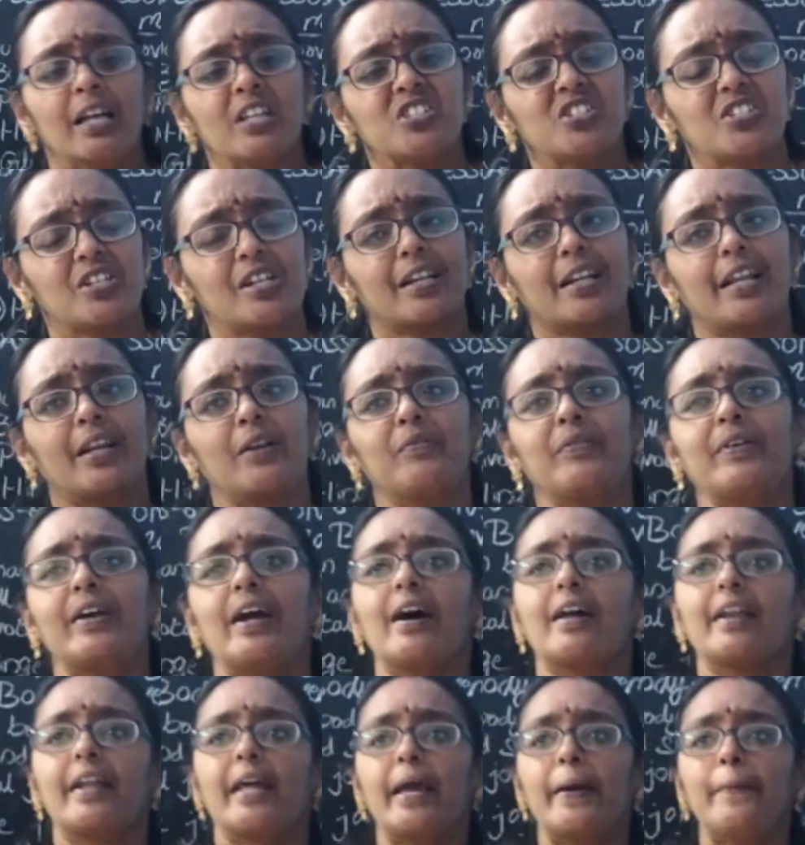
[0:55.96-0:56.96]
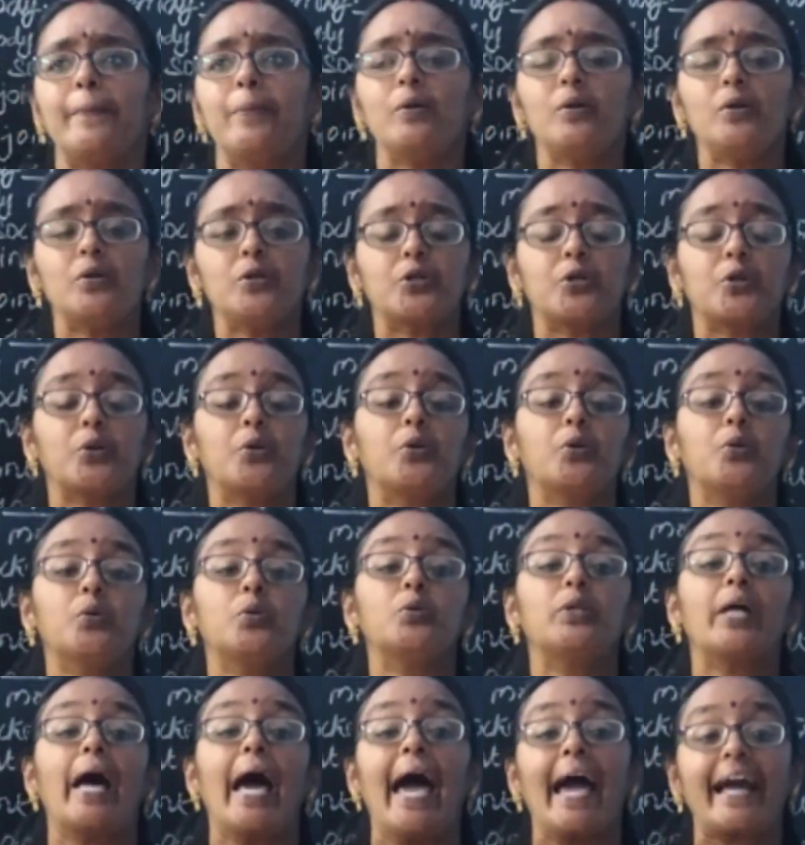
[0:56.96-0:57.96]
Children, we are able to
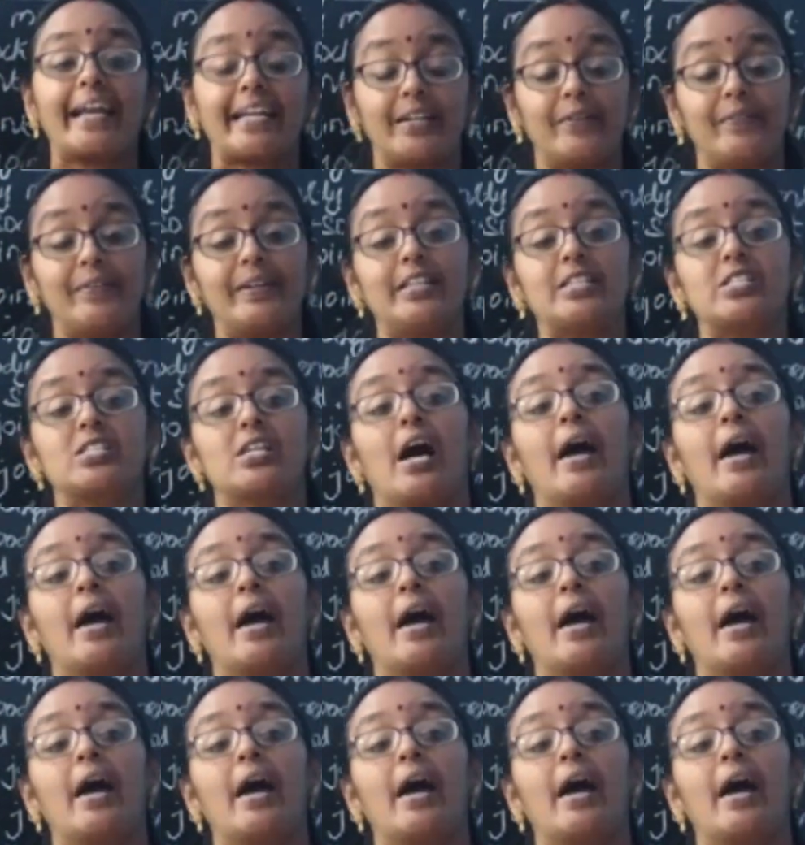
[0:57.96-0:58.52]
do the activities.